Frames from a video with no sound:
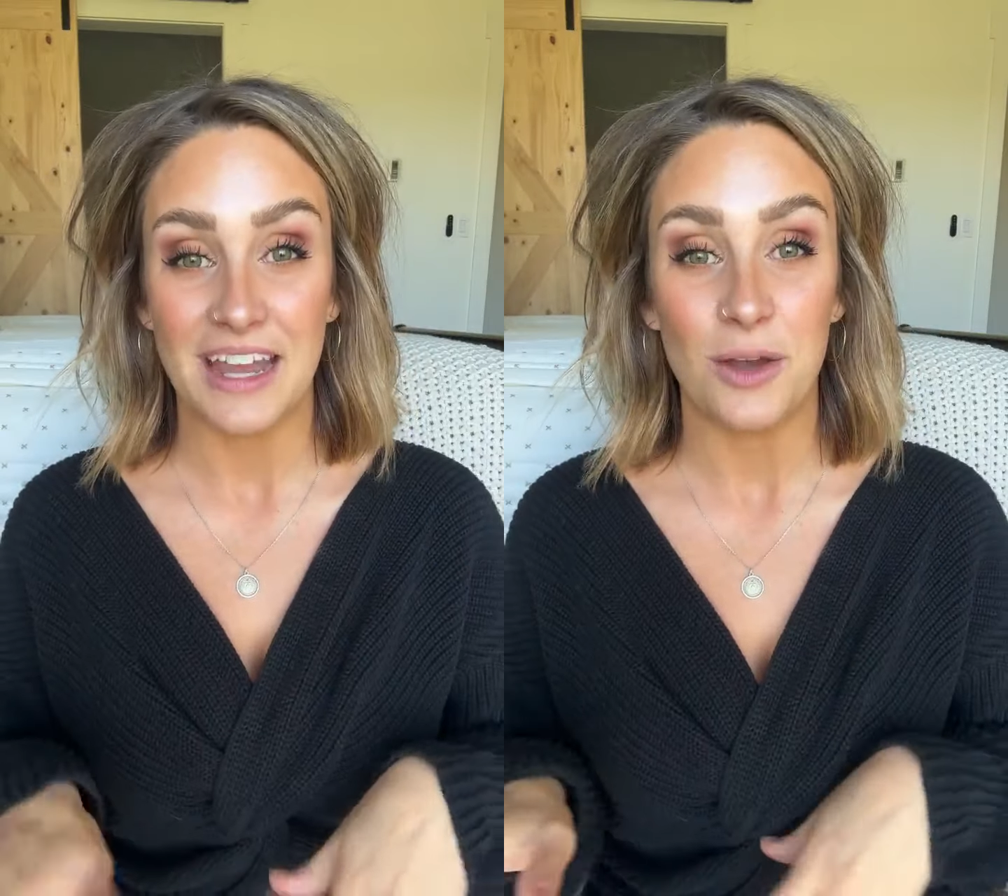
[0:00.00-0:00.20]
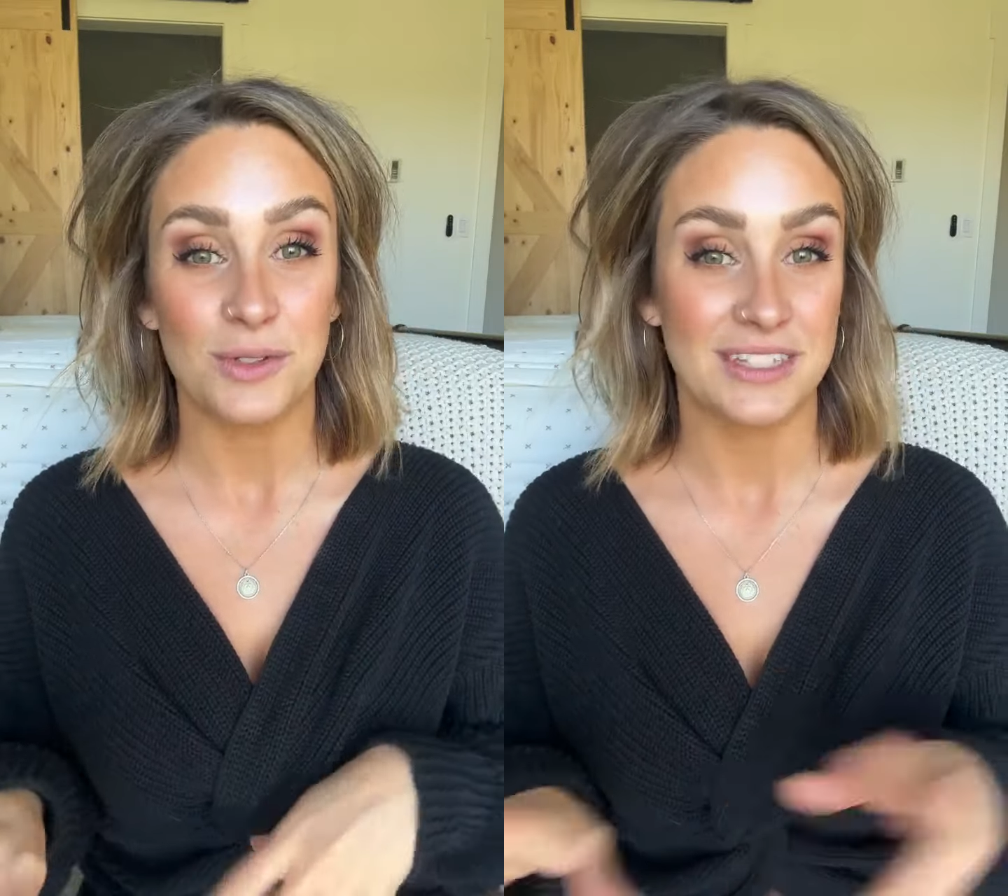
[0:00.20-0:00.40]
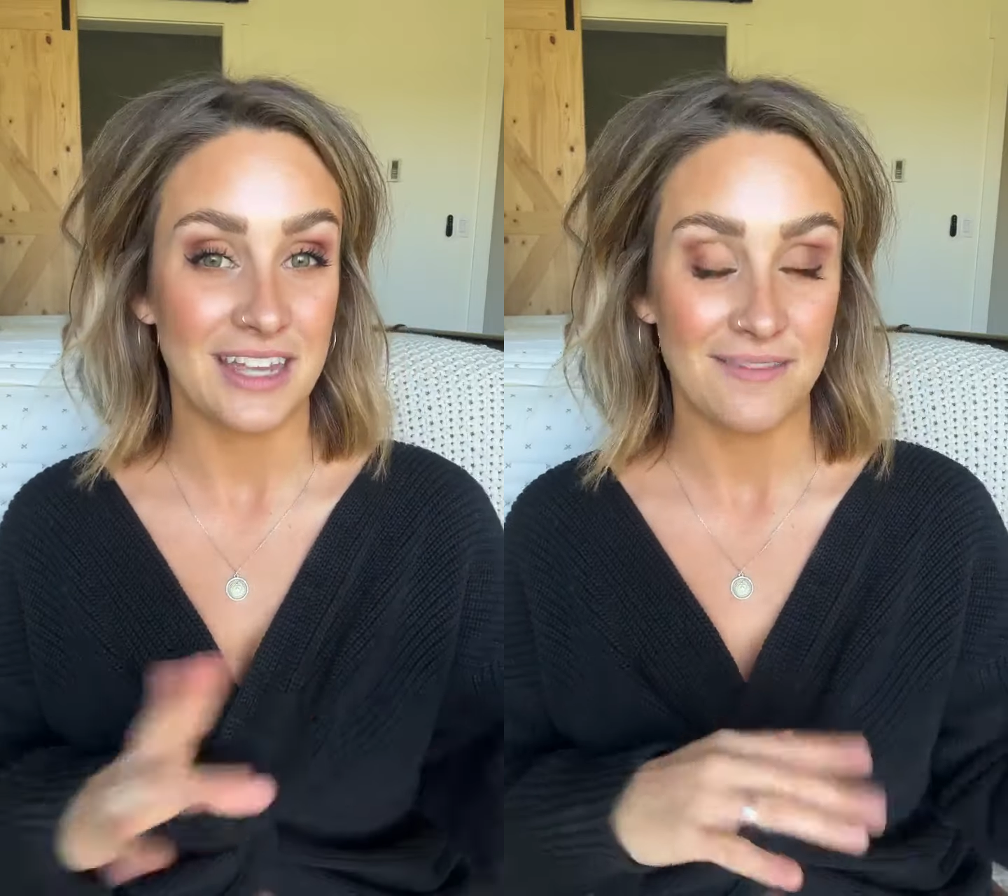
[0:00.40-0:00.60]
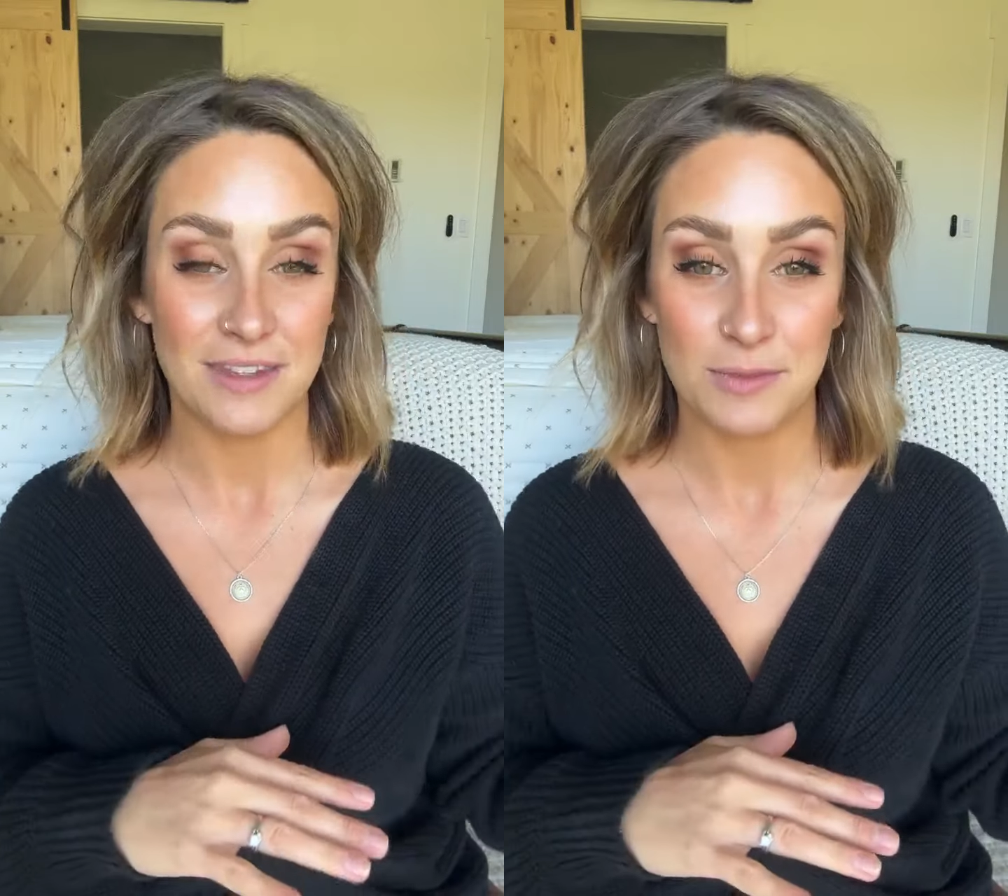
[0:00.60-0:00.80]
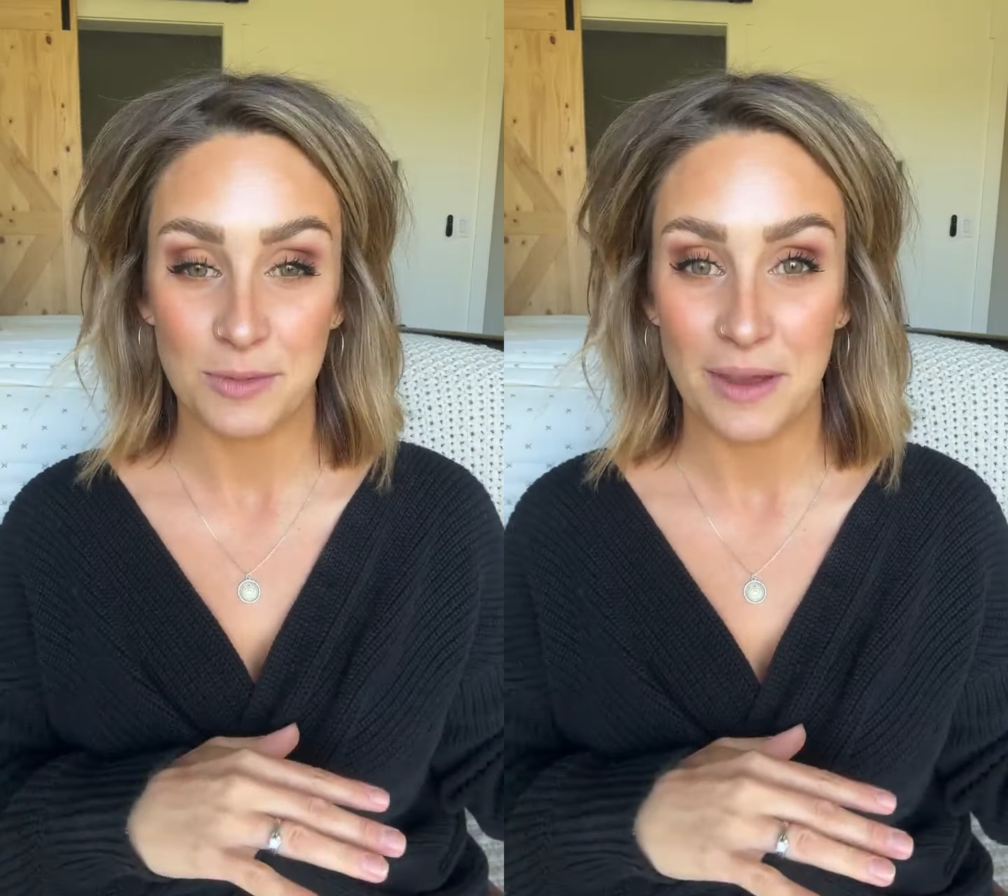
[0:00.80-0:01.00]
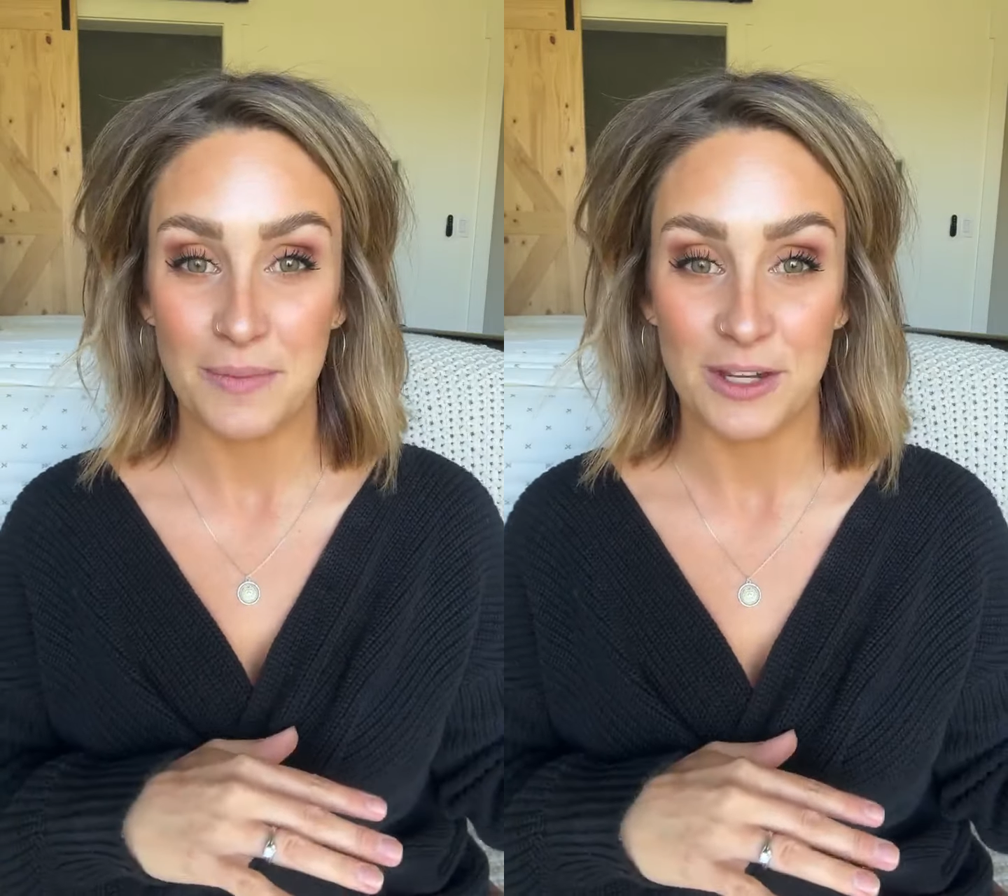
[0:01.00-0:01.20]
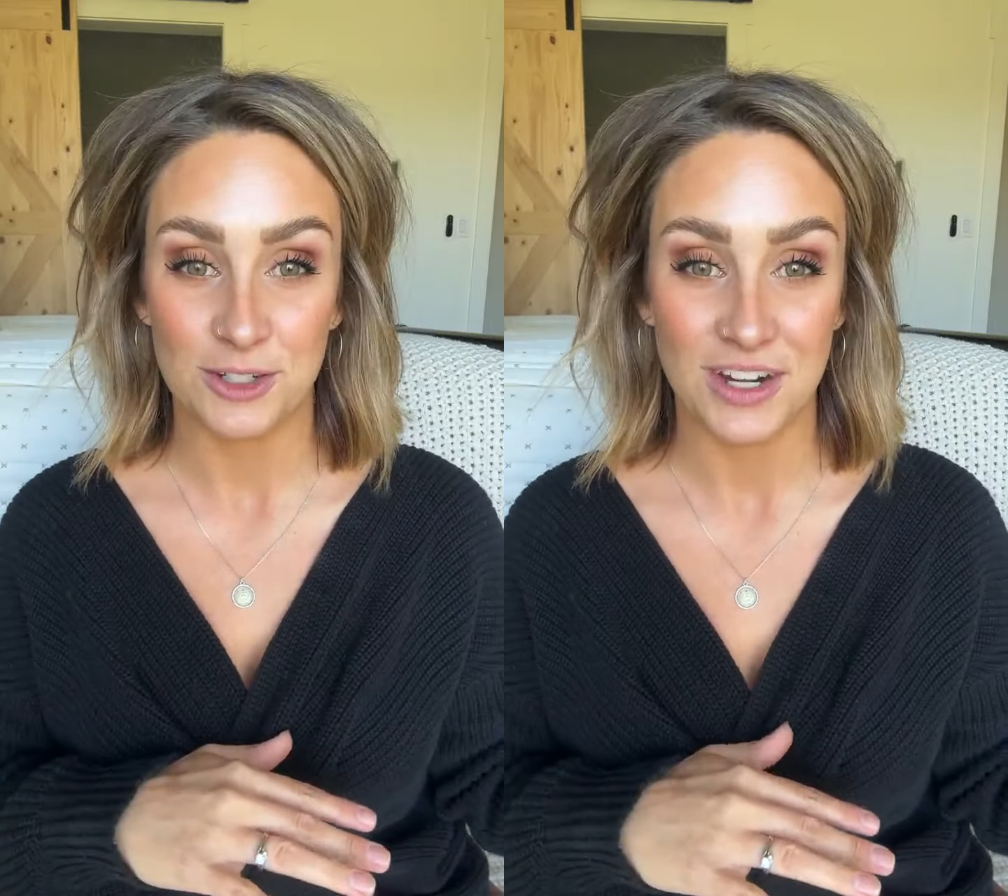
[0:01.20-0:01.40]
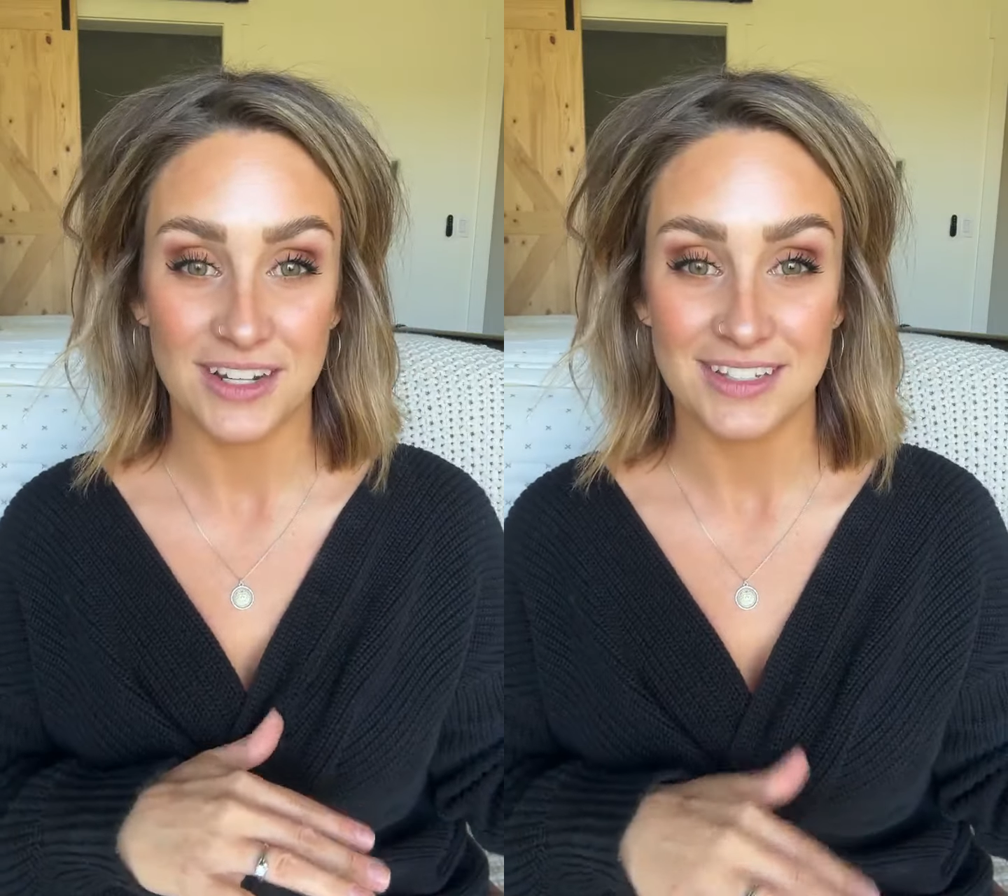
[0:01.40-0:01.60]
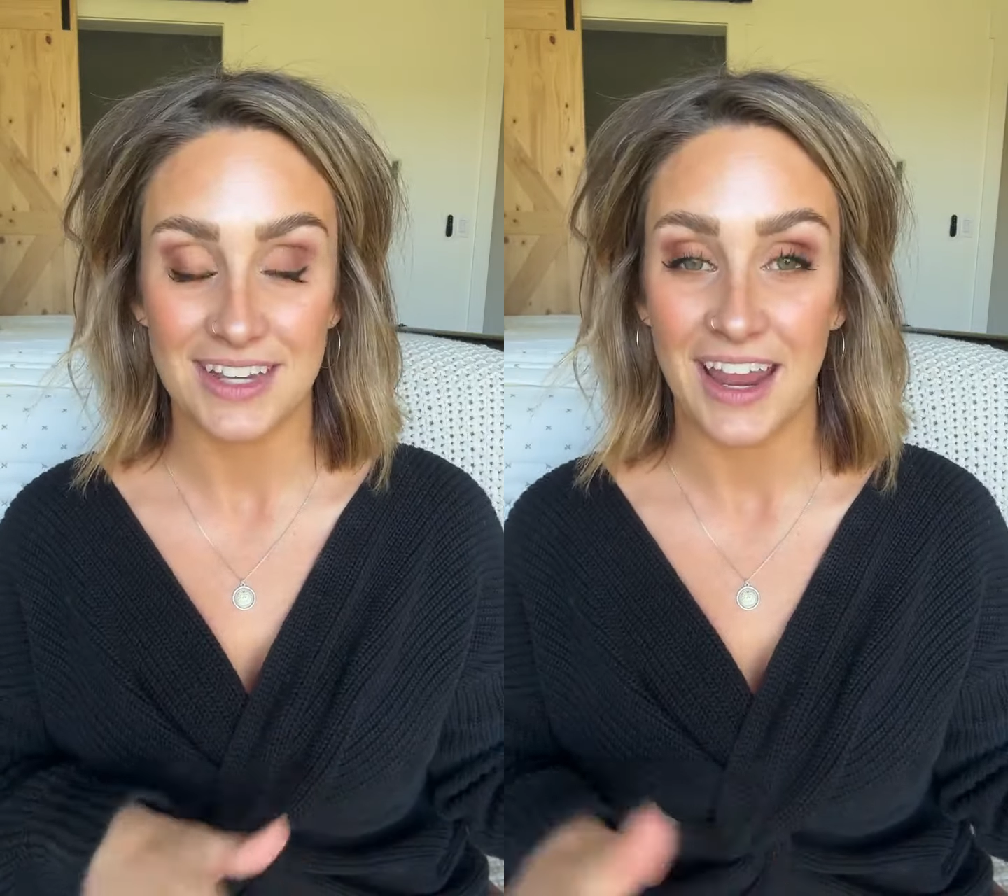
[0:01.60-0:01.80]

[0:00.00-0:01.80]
I will save them to my Pinterest